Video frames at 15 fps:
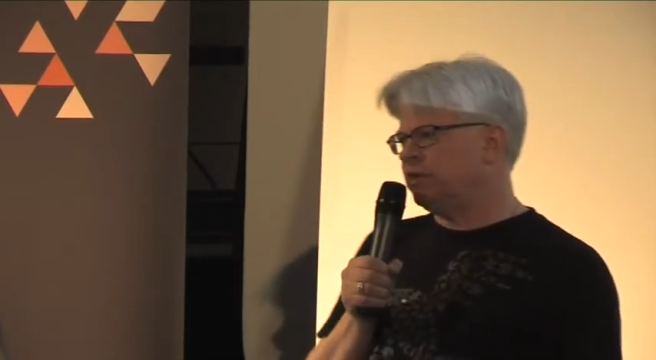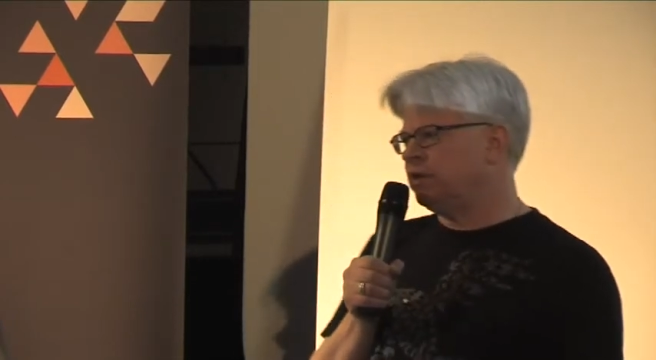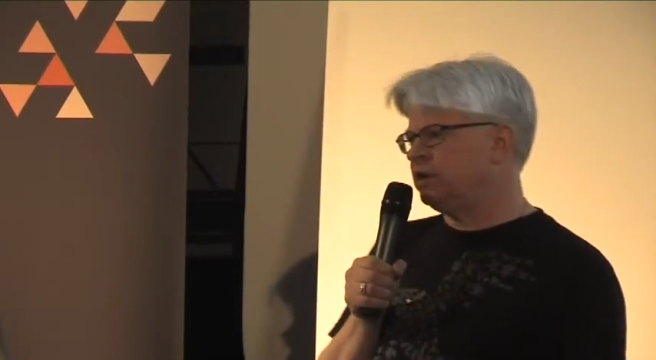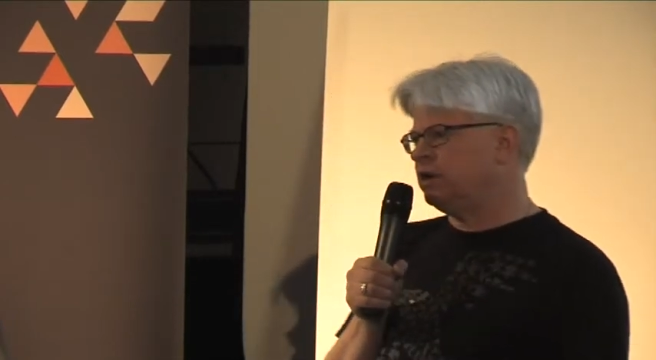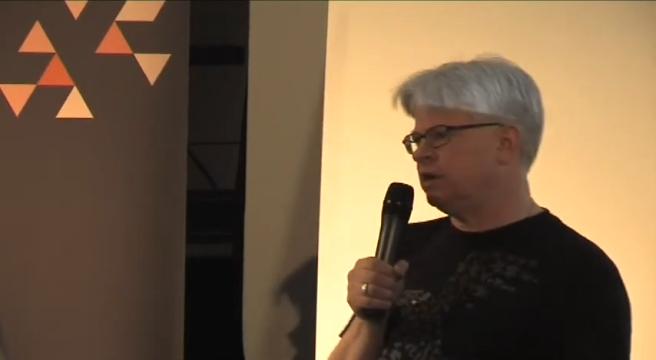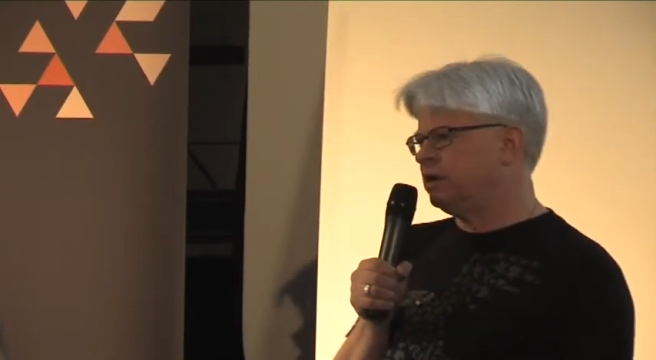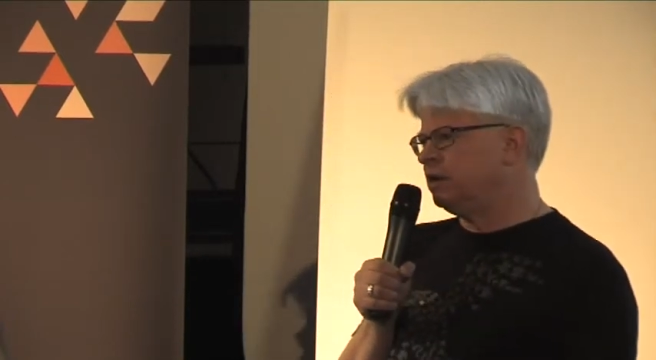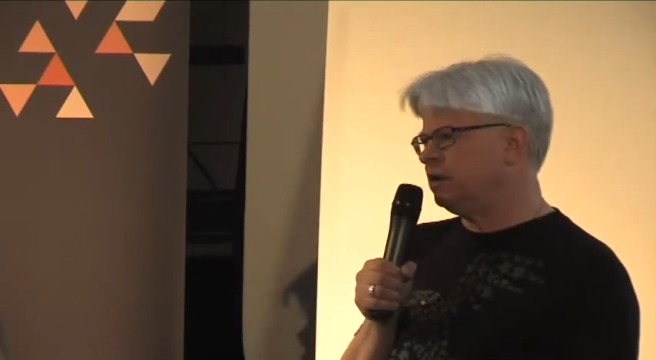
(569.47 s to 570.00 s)
than
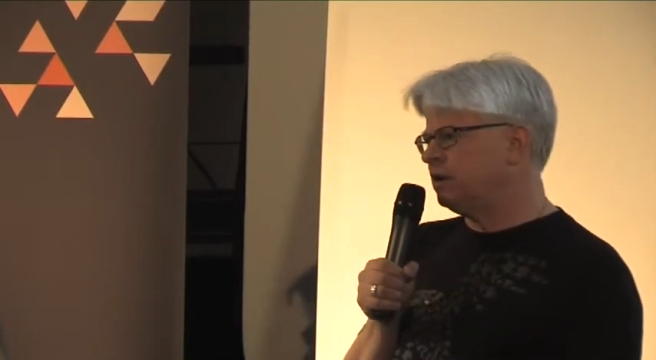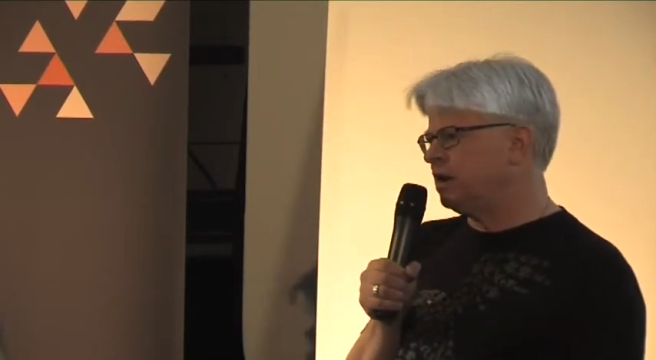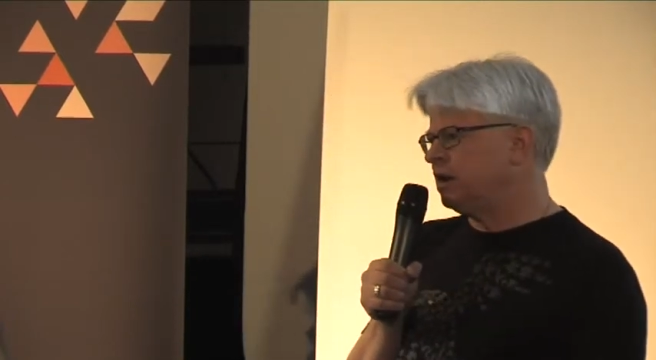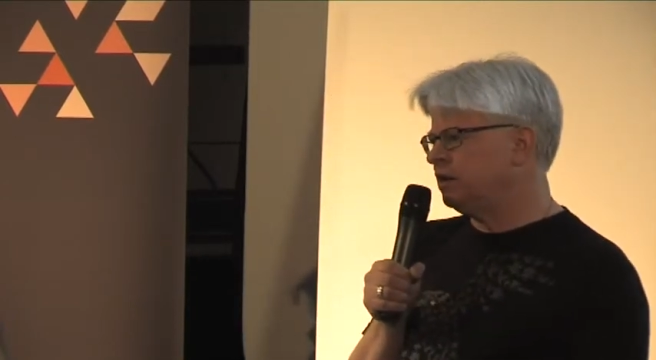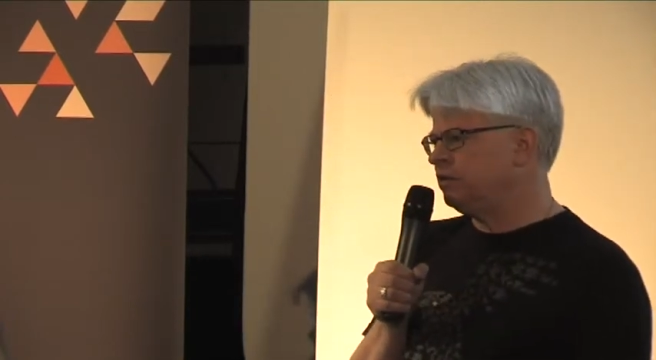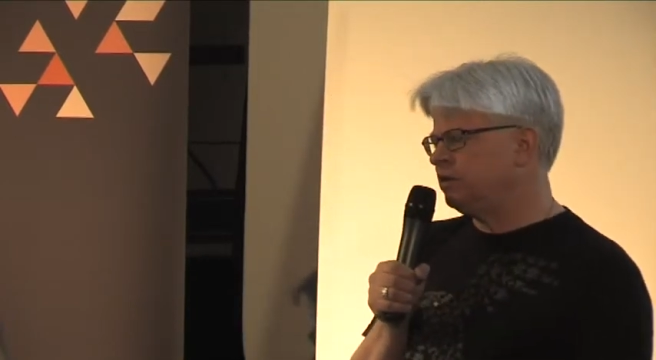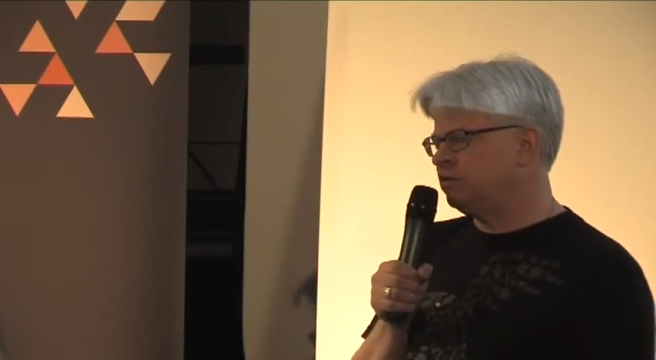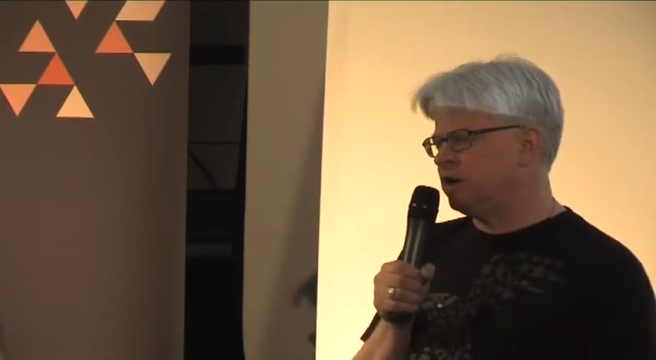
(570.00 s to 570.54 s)
in
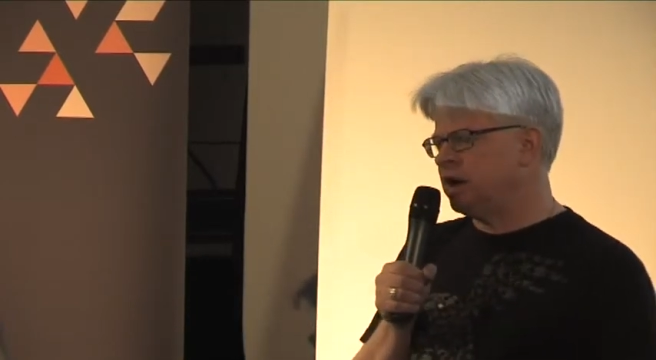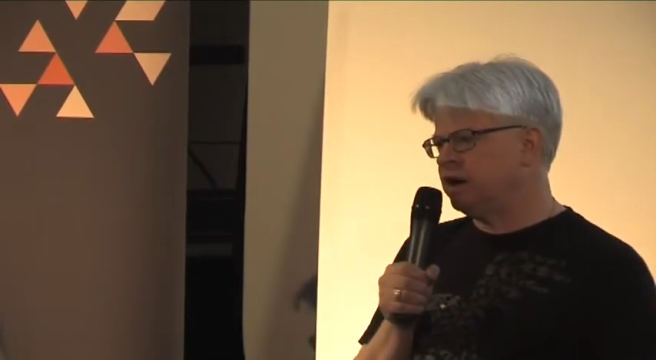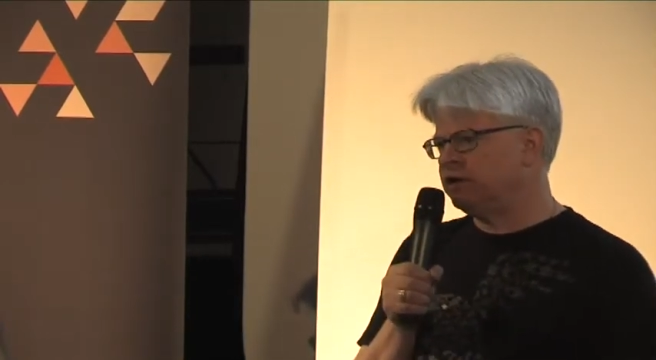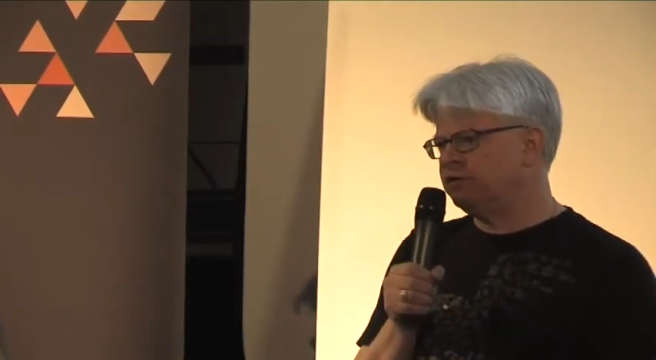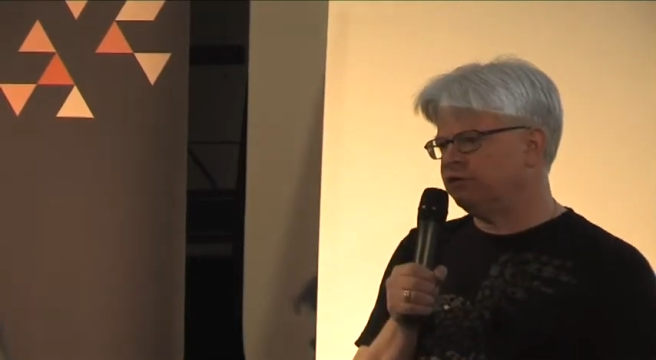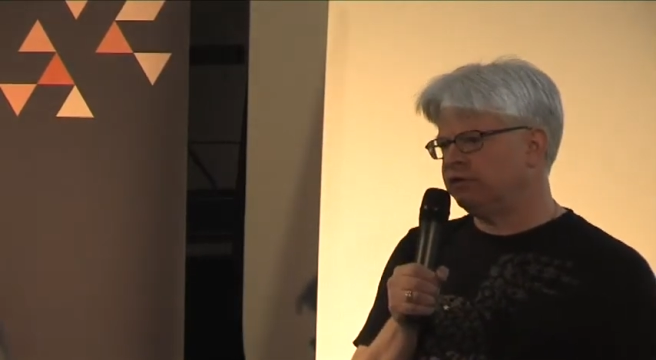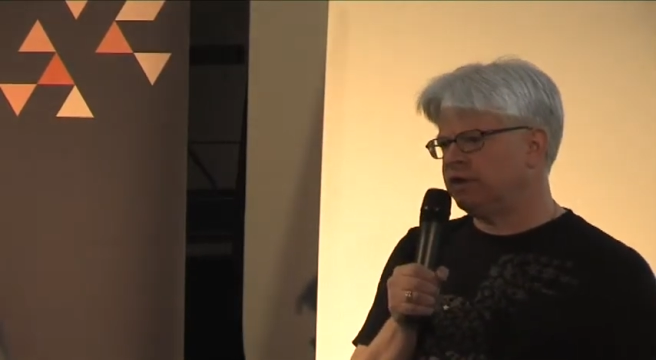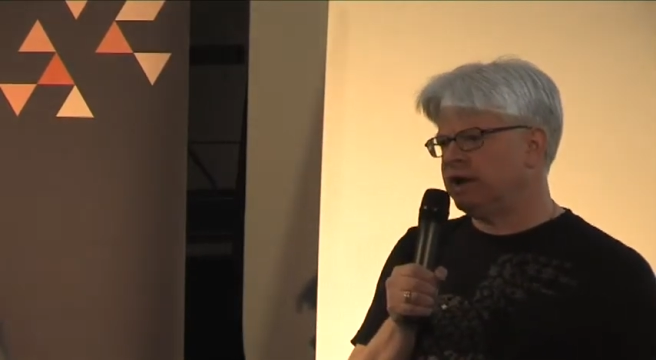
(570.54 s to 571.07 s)
the
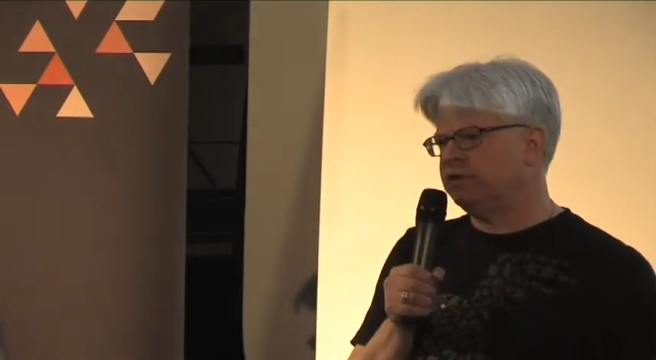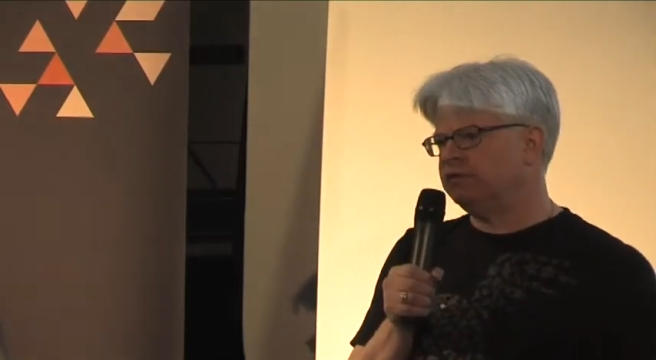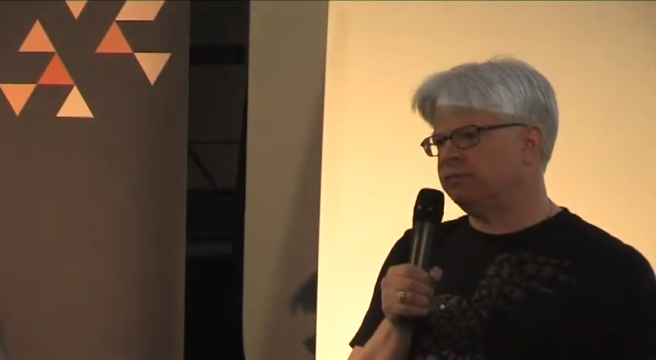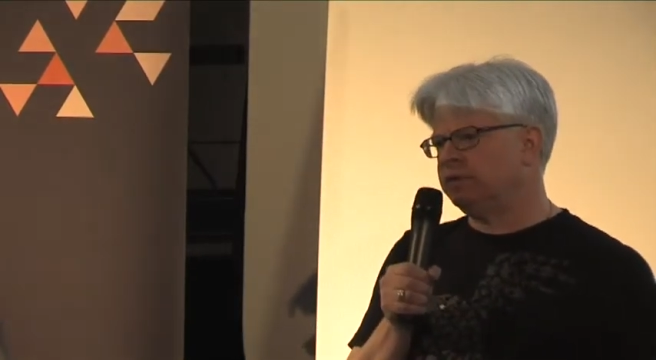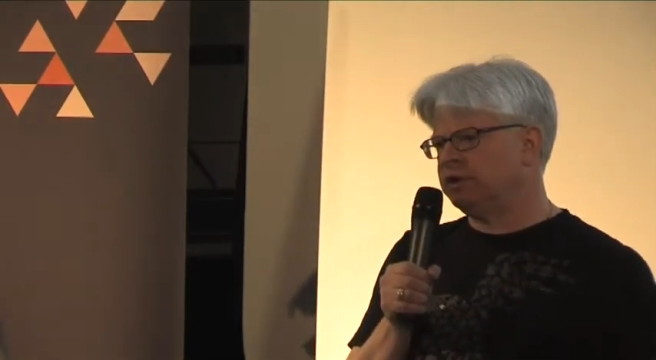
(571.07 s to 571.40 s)
United States,